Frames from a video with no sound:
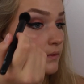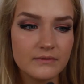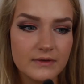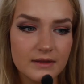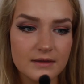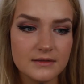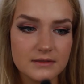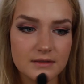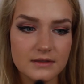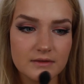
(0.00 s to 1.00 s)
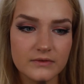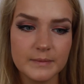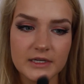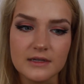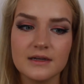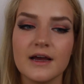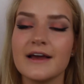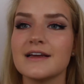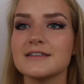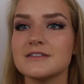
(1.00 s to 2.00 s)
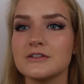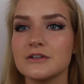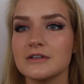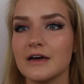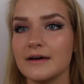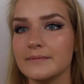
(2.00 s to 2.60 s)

I feel like it's a good thing for me. I guess you could